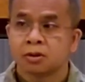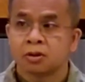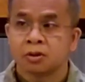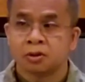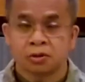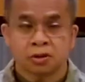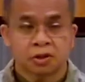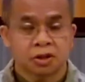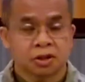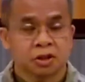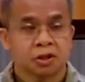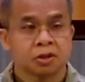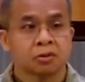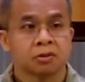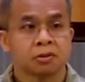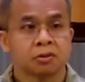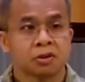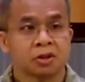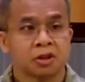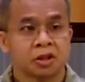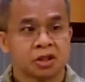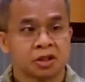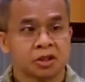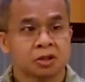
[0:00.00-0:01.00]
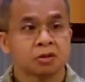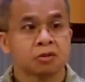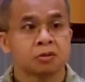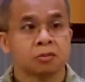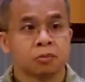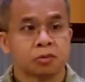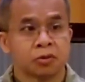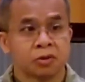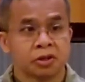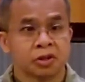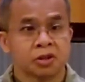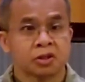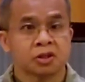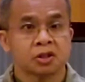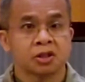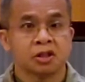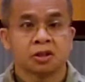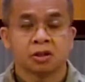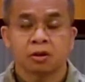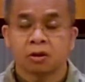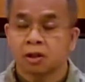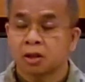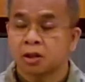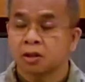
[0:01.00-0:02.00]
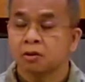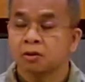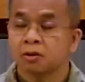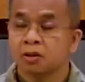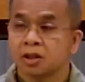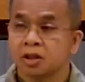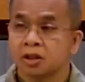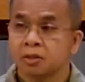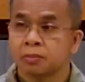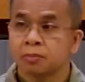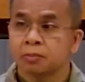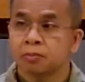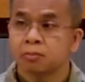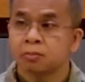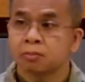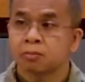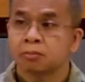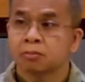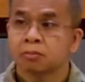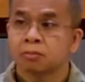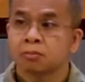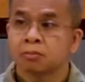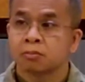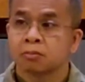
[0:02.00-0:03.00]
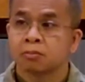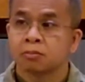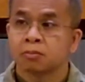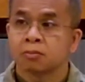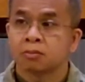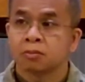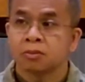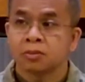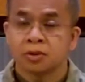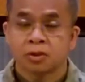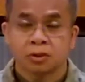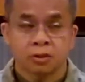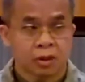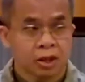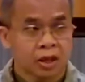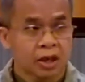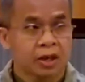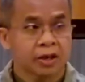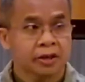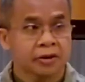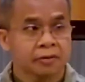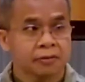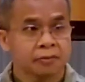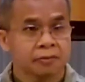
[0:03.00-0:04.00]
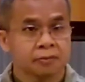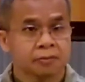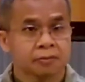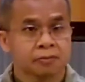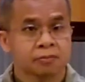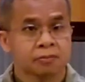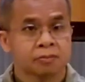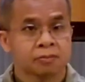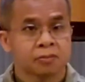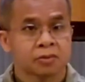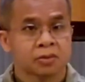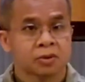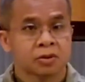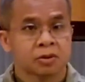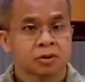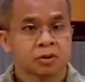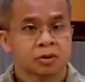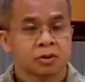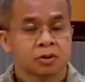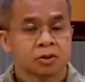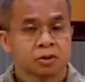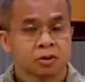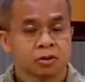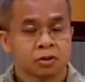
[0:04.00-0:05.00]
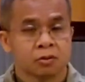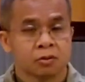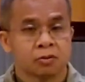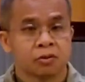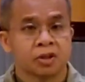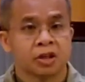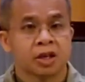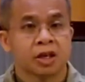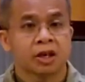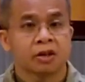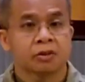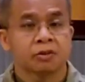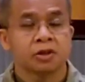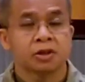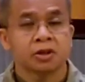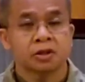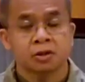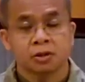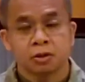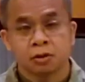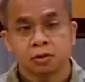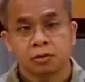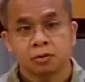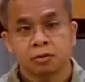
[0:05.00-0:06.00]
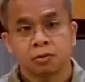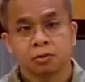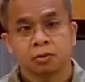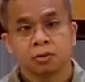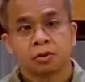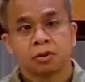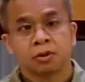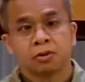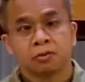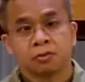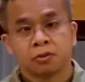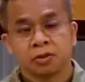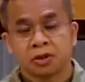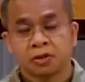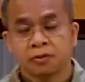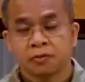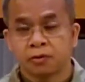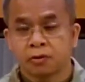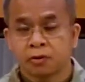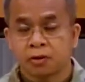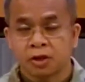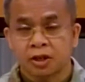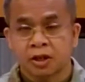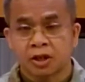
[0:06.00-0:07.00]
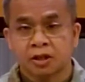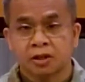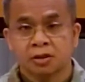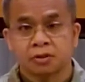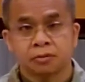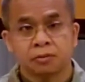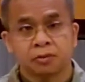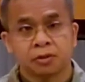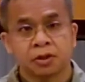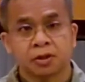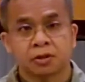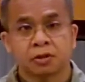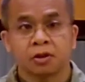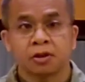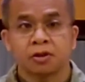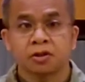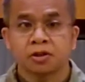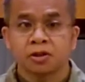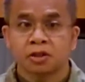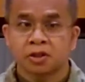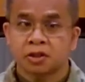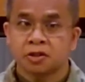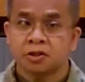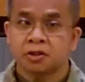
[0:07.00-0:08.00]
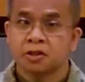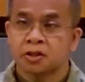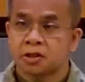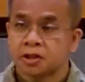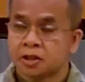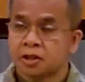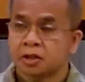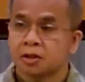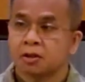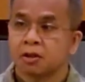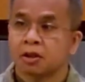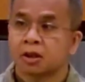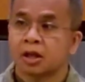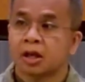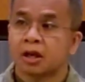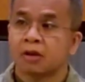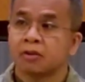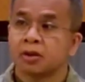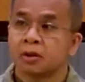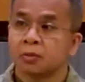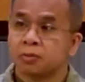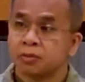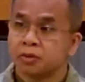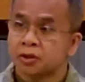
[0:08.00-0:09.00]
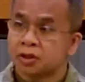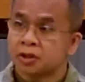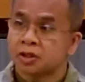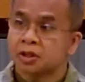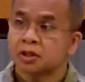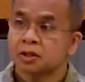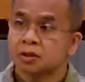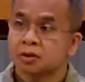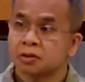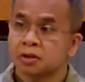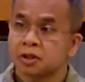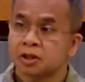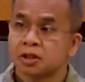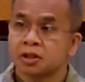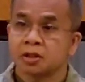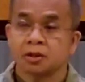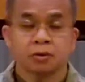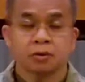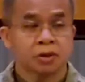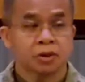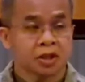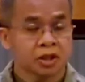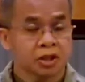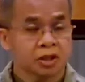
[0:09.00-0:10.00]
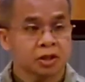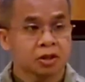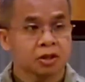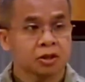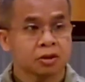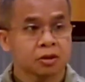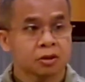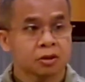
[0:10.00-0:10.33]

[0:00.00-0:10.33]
You still need to breathe in order to live your life. So we are going to refocus, reconcentrate on our breathing today together.